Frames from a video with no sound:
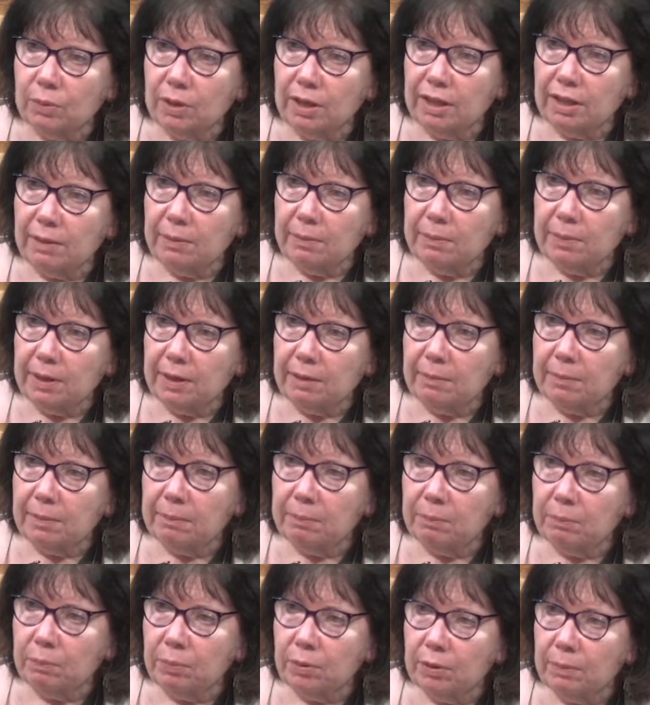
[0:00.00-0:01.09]
And then we pick them up and
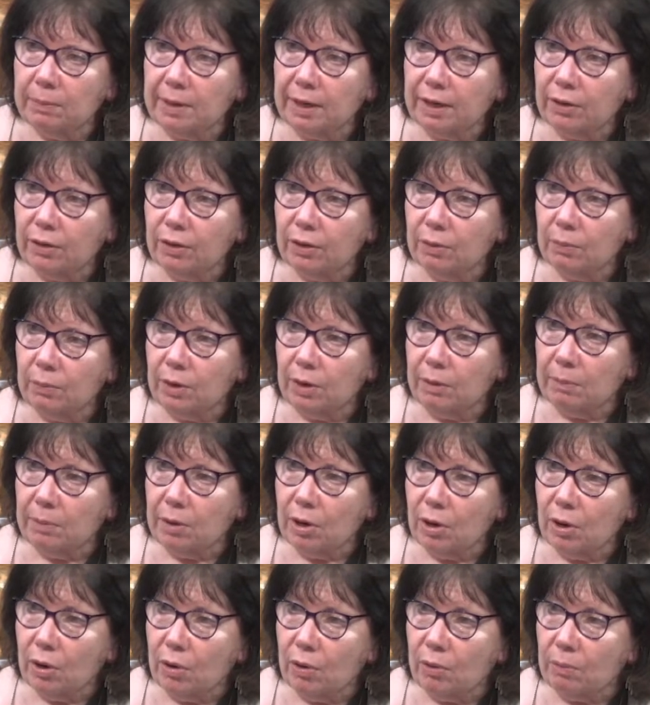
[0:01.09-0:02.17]
put them back on and wear them
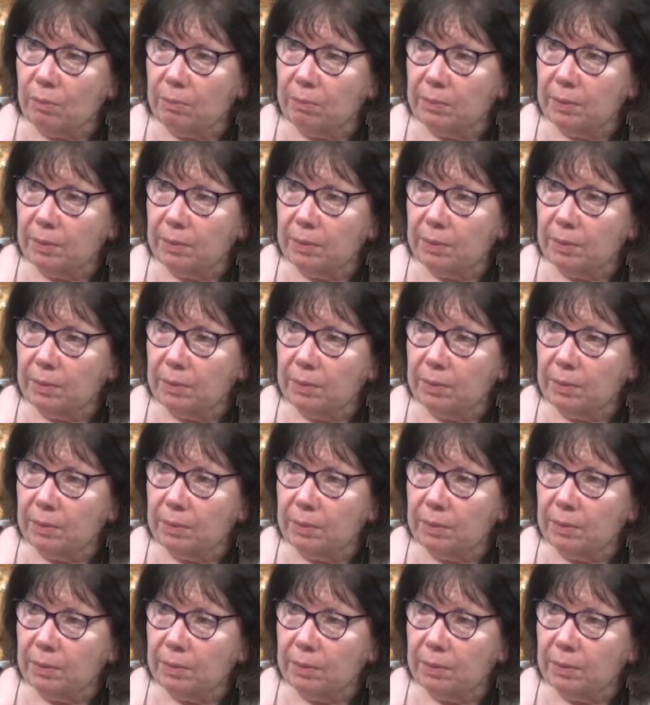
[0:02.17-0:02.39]
home.